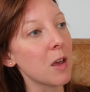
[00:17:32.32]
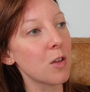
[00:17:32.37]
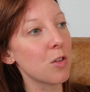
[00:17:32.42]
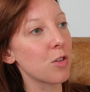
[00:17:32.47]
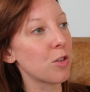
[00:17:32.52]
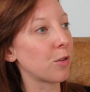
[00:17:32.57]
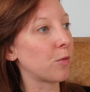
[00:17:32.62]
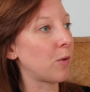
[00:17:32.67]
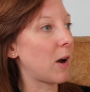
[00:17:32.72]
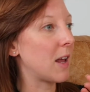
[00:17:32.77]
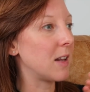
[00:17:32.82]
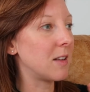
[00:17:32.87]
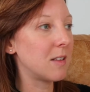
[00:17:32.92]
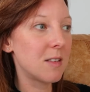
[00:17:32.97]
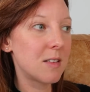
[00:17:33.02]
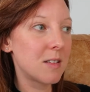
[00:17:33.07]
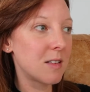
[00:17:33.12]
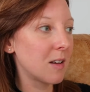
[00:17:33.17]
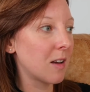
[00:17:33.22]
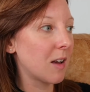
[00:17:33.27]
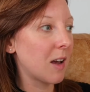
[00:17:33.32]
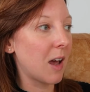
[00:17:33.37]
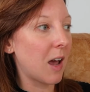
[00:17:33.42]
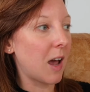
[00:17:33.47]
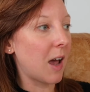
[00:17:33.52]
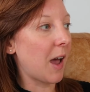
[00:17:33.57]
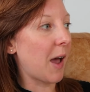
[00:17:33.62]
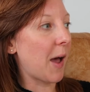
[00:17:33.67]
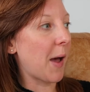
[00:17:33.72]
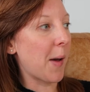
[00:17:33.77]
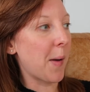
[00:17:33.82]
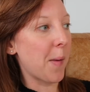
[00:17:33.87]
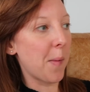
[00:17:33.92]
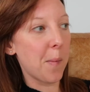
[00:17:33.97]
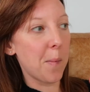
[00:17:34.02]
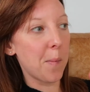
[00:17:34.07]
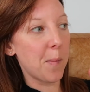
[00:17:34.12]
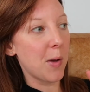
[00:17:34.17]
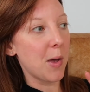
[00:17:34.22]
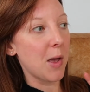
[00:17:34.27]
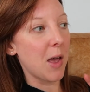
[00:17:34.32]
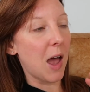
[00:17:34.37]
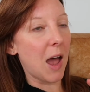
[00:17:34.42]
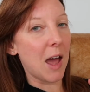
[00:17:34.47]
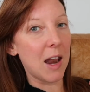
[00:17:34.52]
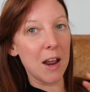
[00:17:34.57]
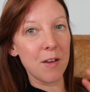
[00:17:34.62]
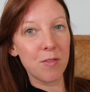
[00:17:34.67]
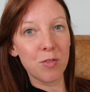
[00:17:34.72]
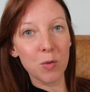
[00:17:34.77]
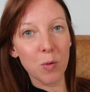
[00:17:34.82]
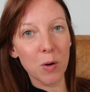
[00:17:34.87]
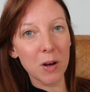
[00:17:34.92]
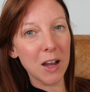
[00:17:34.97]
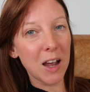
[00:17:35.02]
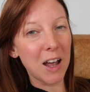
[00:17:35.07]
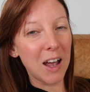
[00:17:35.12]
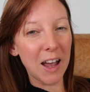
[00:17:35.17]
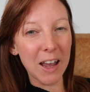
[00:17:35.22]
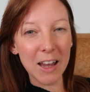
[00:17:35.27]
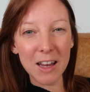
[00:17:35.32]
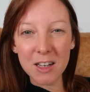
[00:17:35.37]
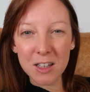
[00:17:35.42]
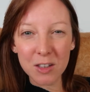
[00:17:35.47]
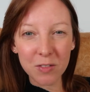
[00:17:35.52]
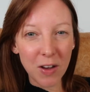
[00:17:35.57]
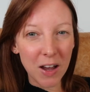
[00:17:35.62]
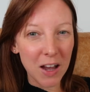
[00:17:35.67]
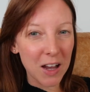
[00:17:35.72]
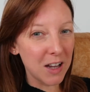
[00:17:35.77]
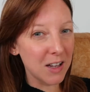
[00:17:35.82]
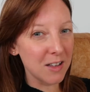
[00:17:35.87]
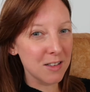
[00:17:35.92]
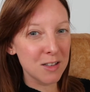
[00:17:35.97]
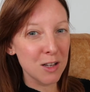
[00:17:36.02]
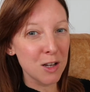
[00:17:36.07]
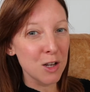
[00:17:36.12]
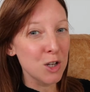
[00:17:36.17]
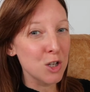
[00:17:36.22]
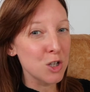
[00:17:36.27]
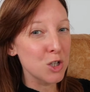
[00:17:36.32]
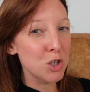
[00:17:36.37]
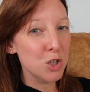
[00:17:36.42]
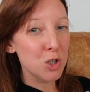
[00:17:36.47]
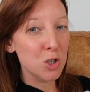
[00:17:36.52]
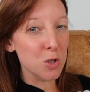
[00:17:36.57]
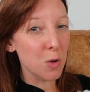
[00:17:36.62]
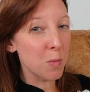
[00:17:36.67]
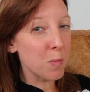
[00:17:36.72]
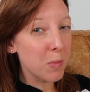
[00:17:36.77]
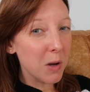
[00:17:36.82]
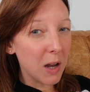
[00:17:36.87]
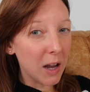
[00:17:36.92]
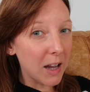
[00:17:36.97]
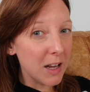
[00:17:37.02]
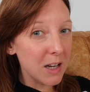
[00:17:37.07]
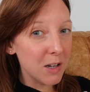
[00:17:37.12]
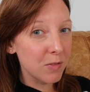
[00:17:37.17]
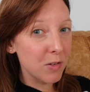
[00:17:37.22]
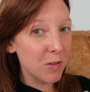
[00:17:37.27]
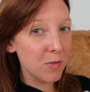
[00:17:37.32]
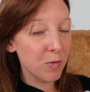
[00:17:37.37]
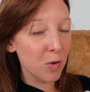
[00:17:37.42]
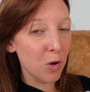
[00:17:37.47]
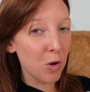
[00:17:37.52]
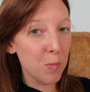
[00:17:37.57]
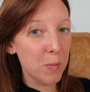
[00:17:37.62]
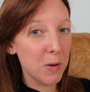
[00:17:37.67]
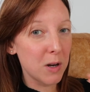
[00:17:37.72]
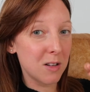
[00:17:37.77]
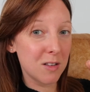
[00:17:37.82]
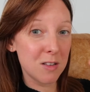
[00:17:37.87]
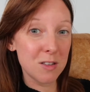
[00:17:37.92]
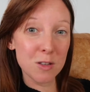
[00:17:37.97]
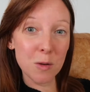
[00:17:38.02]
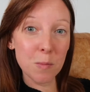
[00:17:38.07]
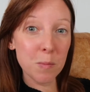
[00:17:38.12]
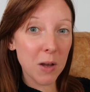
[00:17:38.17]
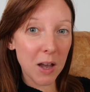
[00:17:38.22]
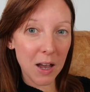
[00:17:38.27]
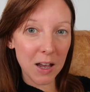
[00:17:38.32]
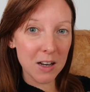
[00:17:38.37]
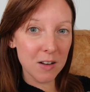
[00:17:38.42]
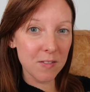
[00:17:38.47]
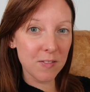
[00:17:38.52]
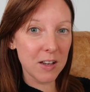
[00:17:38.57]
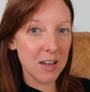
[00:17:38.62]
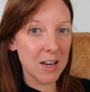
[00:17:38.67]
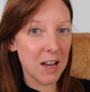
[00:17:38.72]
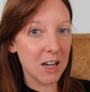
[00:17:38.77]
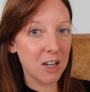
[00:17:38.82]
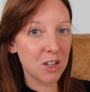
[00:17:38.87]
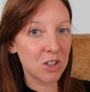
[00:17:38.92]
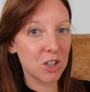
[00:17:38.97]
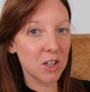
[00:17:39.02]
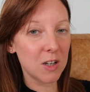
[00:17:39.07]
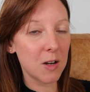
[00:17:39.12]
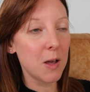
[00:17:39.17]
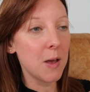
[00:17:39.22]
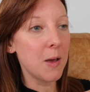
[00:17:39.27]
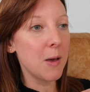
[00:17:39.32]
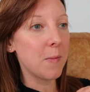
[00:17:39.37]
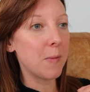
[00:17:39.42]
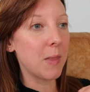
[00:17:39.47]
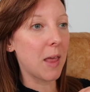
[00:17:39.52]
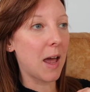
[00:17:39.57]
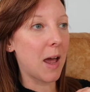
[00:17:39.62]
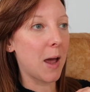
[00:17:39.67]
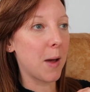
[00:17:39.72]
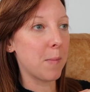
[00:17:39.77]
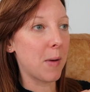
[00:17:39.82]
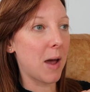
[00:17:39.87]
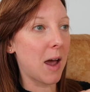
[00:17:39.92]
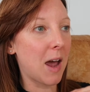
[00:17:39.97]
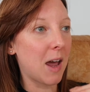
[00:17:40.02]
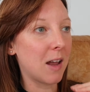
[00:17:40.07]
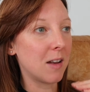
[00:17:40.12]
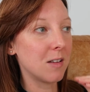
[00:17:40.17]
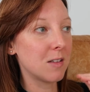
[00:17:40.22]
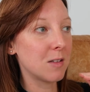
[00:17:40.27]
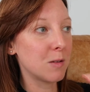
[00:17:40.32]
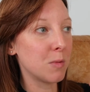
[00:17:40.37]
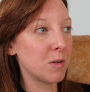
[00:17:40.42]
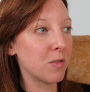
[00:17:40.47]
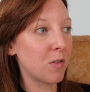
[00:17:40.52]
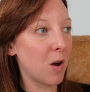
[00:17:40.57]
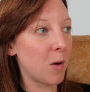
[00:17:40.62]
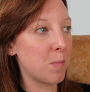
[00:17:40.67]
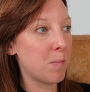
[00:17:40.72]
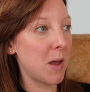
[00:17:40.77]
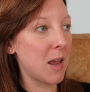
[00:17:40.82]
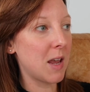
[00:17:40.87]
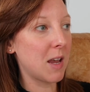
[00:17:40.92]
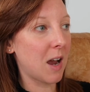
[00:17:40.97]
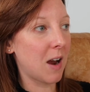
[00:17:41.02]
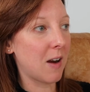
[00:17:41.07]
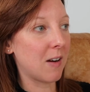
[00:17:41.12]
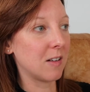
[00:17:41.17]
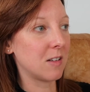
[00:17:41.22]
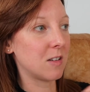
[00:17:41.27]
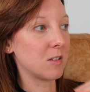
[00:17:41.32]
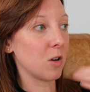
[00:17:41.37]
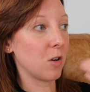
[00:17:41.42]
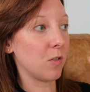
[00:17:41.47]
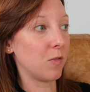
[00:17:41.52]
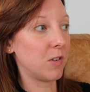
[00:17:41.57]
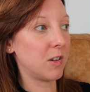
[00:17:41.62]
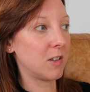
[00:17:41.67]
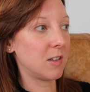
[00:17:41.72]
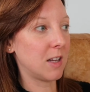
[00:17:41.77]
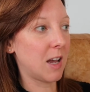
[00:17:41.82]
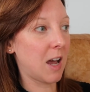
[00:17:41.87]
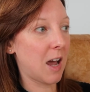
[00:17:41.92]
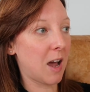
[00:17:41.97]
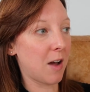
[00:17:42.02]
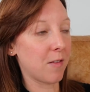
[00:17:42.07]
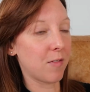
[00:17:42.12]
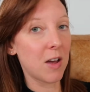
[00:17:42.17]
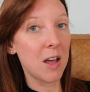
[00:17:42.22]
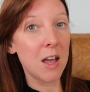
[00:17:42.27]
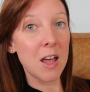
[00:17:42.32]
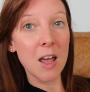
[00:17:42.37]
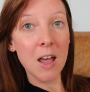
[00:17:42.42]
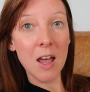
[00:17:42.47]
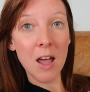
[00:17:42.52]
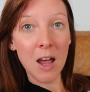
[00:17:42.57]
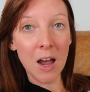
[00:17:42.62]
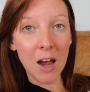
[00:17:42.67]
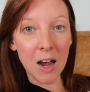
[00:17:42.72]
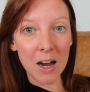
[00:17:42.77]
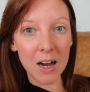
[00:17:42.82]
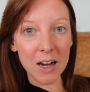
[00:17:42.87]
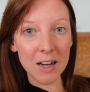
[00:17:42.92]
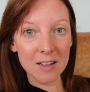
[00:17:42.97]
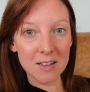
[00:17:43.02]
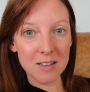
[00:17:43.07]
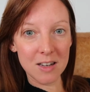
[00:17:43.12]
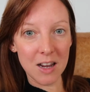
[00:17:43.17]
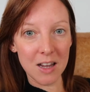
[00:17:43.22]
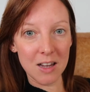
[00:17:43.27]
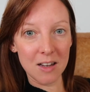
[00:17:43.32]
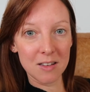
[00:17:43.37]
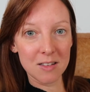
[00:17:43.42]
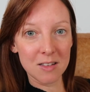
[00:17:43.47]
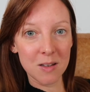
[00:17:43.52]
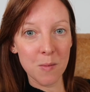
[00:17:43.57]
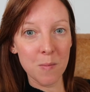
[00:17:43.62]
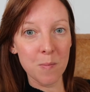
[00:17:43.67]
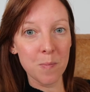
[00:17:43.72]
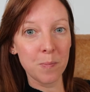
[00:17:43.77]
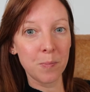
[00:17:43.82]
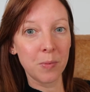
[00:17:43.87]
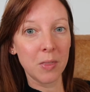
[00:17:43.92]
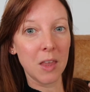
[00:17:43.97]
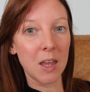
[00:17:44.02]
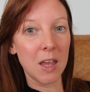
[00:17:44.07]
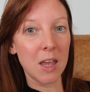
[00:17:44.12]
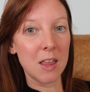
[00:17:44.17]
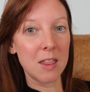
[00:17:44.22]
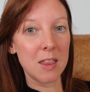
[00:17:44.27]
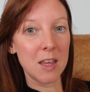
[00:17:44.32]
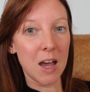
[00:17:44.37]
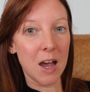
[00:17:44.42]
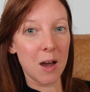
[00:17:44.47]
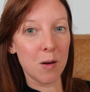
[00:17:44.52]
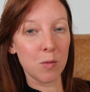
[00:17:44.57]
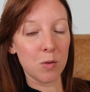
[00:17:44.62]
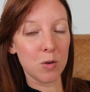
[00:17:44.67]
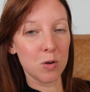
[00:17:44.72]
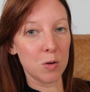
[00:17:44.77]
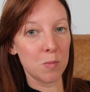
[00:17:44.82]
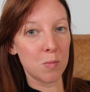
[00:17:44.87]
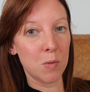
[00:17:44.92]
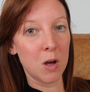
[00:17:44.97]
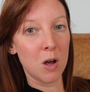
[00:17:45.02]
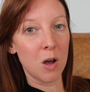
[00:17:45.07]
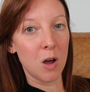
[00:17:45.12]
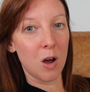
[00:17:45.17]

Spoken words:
threads, and everyone kind of has some kind of involvement and some kind of connection, and some of our main characters obviously have high stakes in the outcome